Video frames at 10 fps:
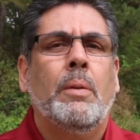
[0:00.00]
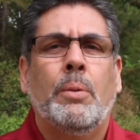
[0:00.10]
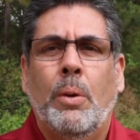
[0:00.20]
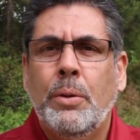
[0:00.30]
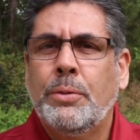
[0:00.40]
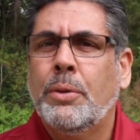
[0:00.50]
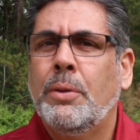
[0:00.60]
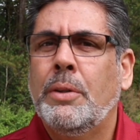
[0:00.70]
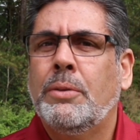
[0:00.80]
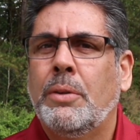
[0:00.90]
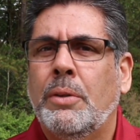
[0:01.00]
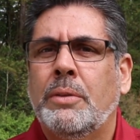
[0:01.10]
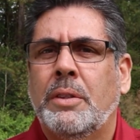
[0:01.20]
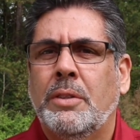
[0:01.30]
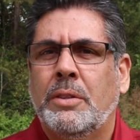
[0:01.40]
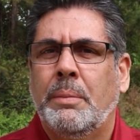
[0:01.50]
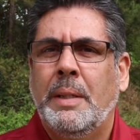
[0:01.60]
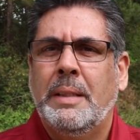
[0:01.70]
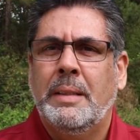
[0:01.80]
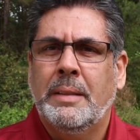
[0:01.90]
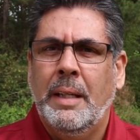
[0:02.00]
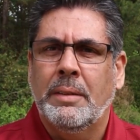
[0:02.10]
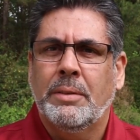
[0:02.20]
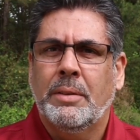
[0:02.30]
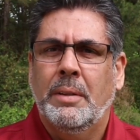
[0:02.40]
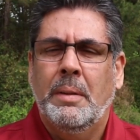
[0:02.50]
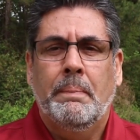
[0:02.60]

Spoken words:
We're also going to learn suggestibility test.